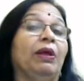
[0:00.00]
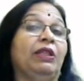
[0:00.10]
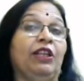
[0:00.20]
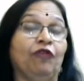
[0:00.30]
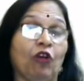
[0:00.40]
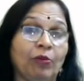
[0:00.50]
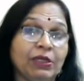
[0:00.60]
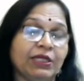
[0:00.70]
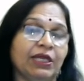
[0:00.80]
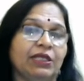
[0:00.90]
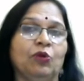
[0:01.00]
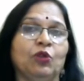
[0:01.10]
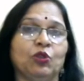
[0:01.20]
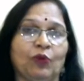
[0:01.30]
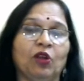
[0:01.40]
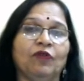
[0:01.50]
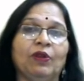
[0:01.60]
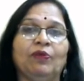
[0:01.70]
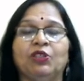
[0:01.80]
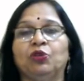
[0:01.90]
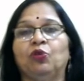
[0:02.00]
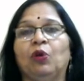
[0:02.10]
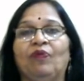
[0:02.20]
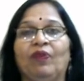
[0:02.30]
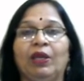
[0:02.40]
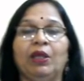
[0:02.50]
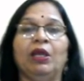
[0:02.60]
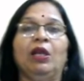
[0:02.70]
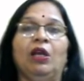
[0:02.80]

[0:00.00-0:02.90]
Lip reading: The informal sector was one of them, which grew up very